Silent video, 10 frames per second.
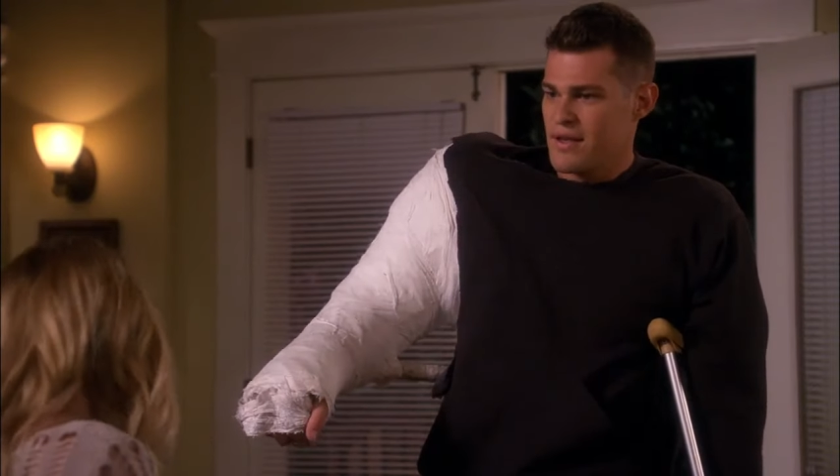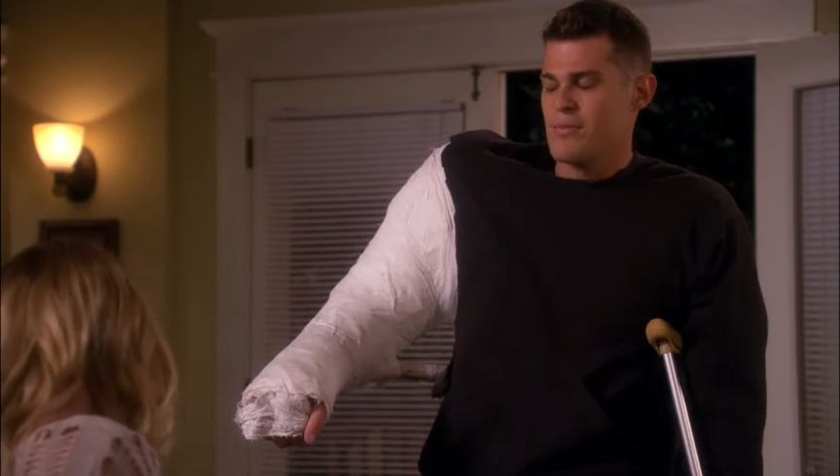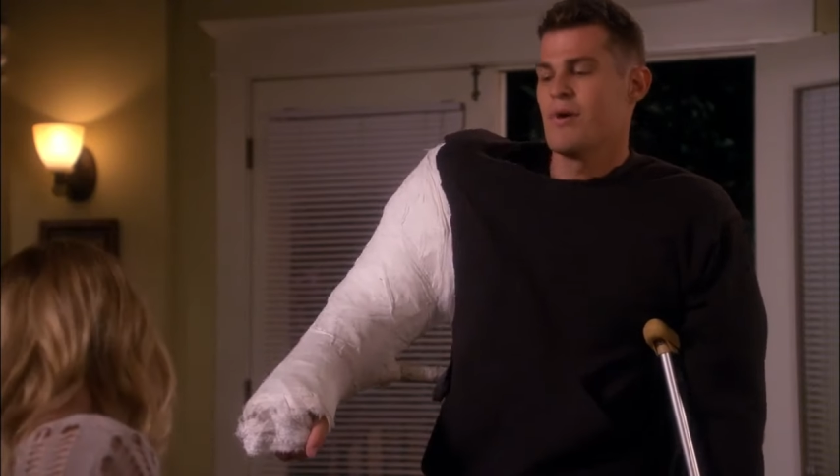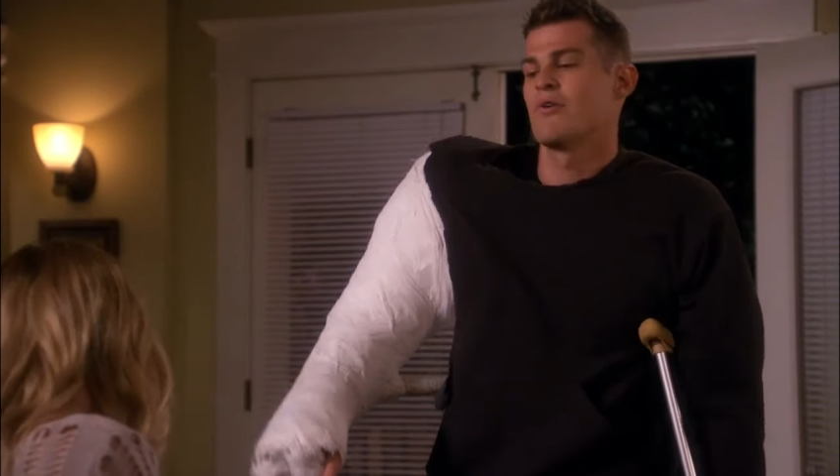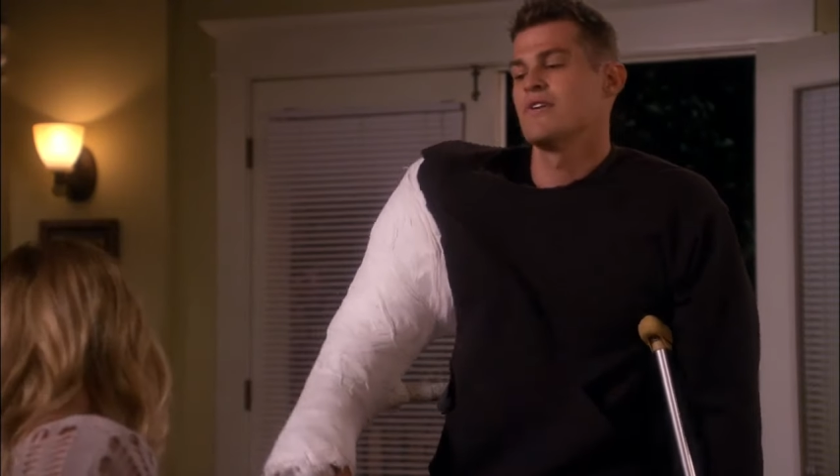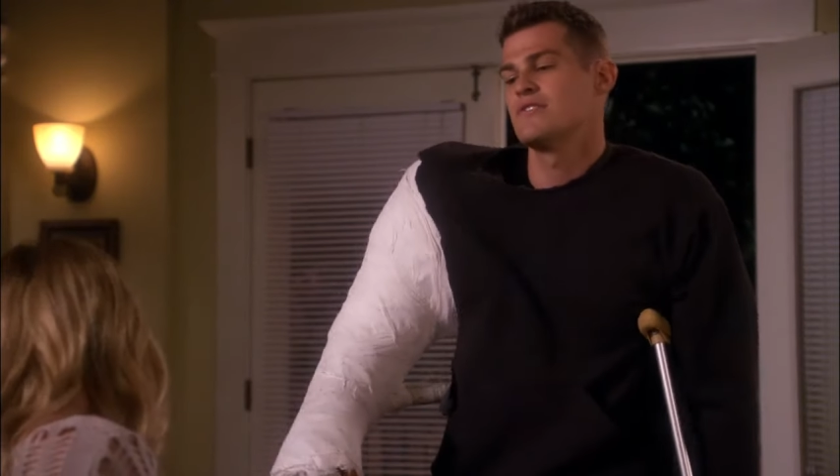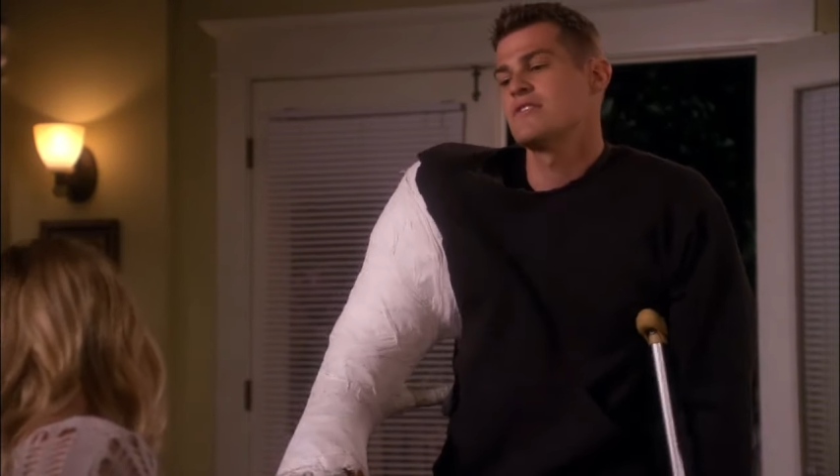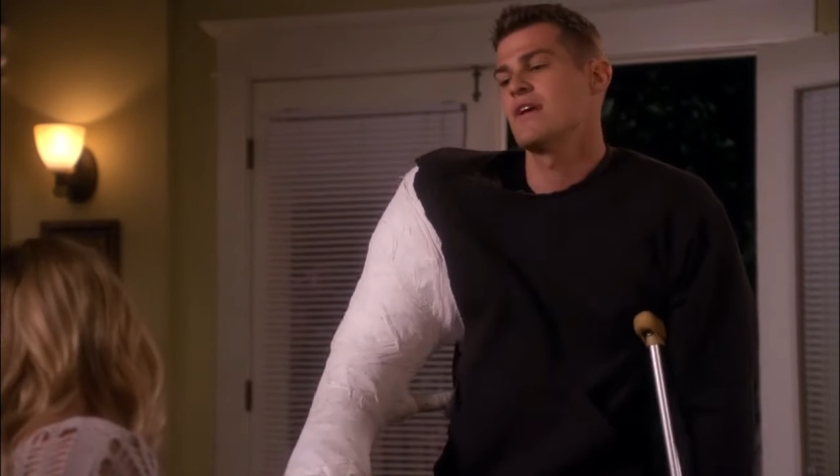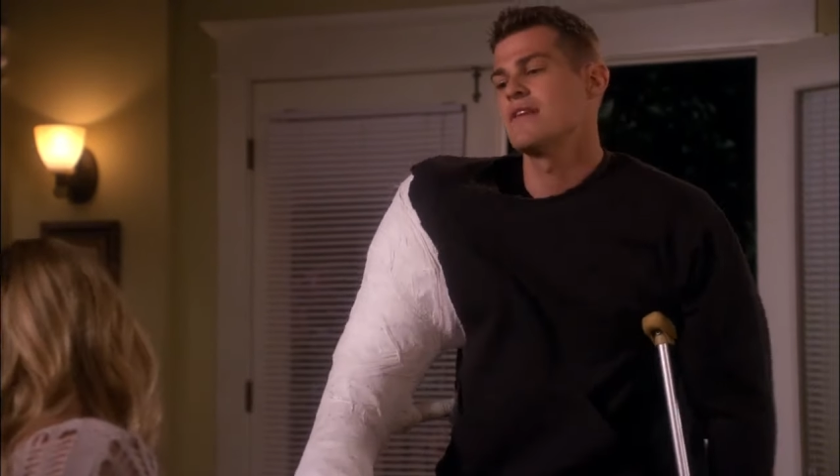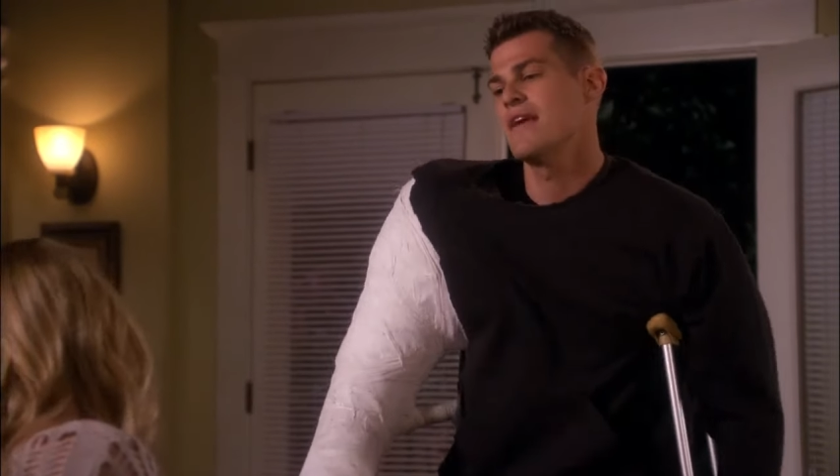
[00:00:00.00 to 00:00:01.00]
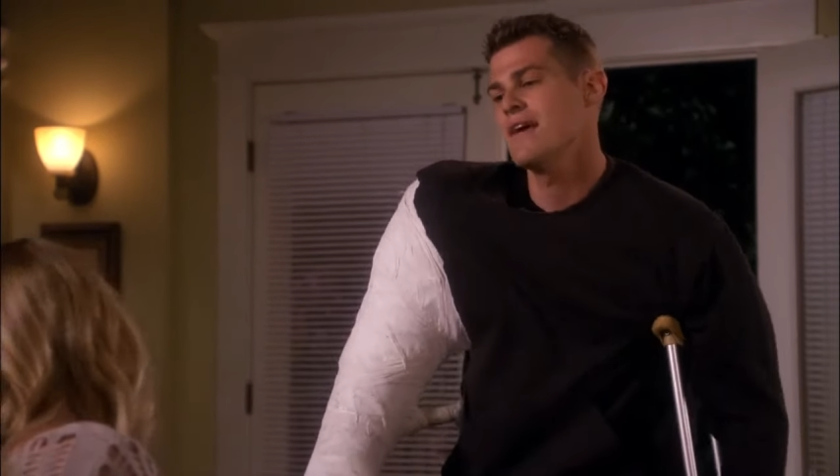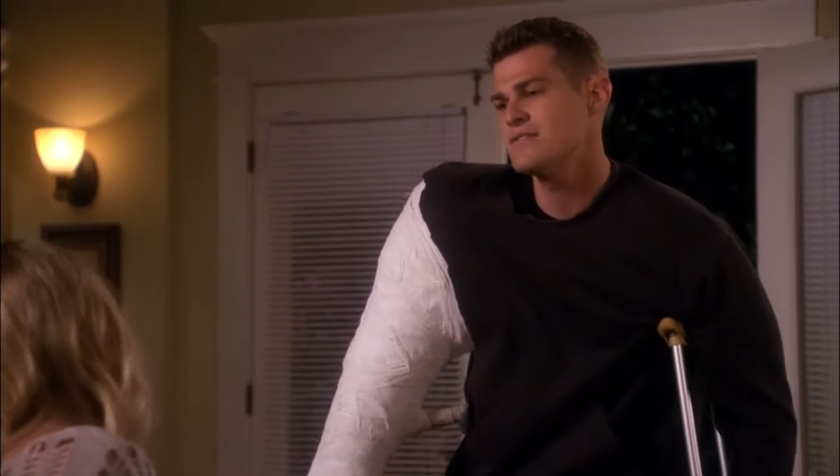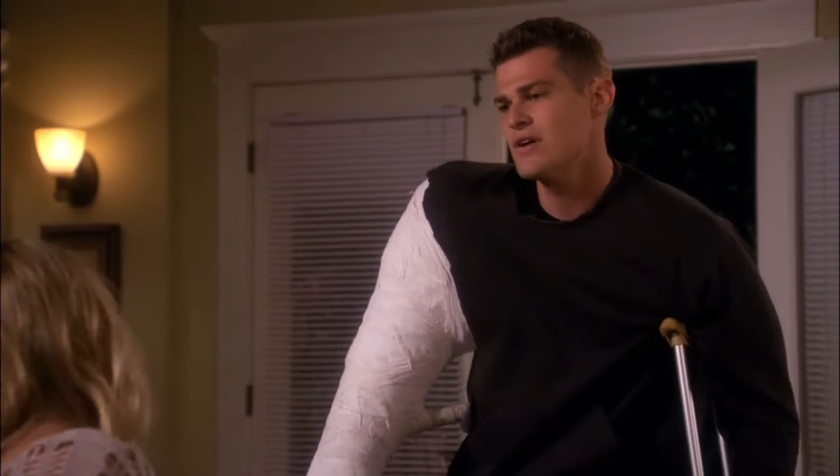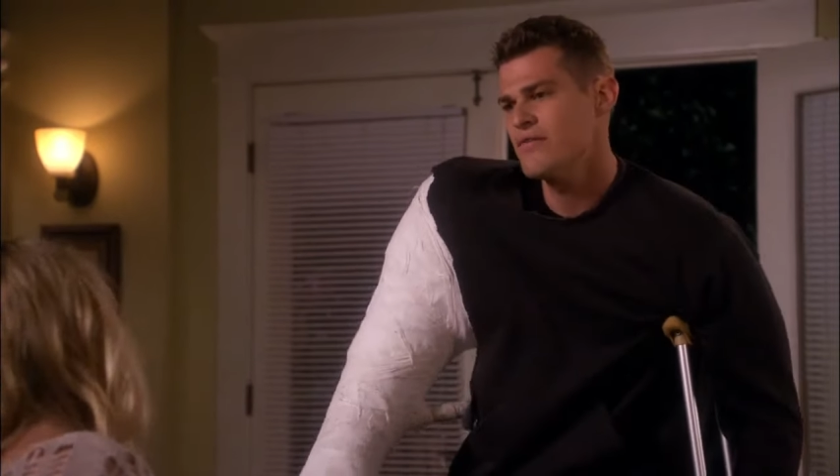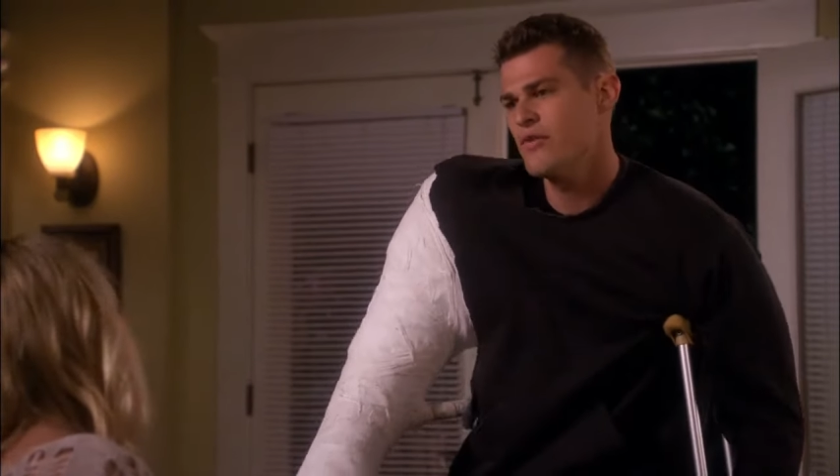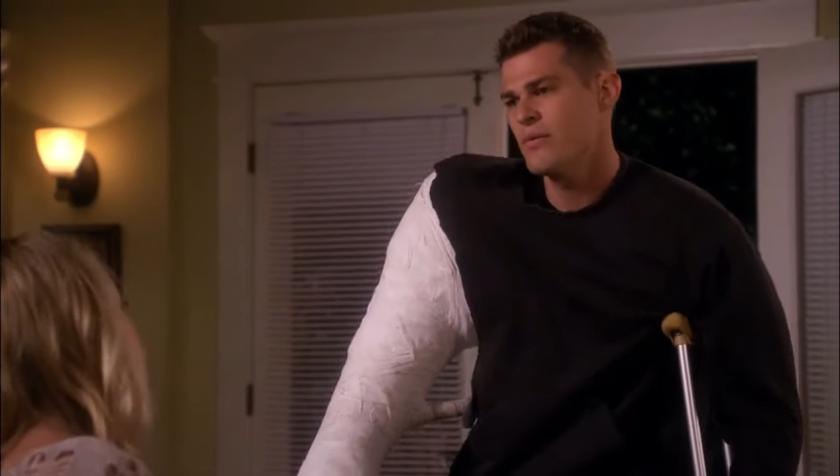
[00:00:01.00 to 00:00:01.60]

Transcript: Come on, Grace, just cut the cast off